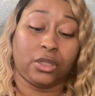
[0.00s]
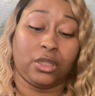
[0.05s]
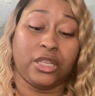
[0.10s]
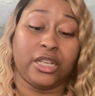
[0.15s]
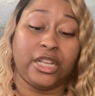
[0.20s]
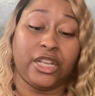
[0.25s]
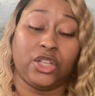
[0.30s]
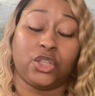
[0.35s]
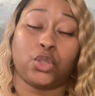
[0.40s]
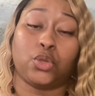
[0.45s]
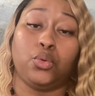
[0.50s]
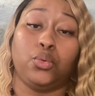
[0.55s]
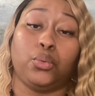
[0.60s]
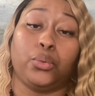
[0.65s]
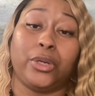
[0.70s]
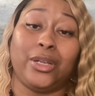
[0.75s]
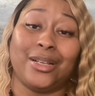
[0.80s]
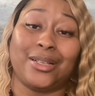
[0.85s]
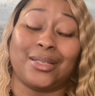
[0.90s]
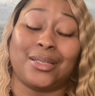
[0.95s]
need to
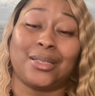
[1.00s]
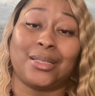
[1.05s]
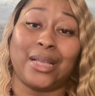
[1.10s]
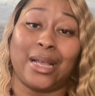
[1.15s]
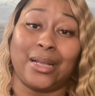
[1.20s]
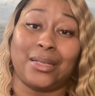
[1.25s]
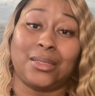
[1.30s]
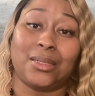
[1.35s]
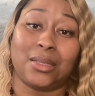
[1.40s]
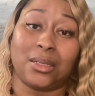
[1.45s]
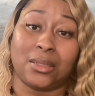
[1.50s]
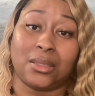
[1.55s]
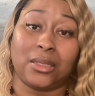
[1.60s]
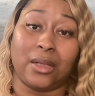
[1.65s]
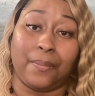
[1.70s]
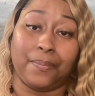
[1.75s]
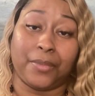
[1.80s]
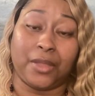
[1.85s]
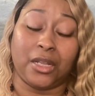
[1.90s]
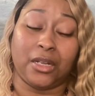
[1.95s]
reassess
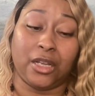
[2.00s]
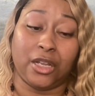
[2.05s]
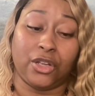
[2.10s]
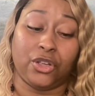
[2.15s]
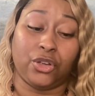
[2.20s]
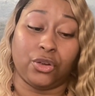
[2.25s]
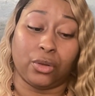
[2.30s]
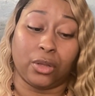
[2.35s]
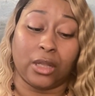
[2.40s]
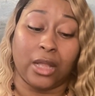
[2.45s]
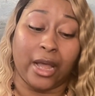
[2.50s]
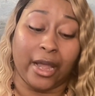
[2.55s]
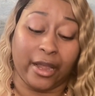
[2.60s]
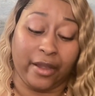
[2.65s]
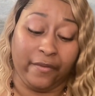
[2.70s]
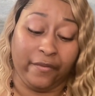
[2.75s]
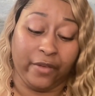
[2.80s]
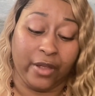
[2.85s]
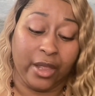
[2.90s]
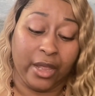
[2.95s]
something in your
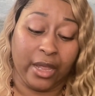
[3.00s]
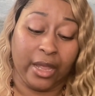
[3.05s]
life.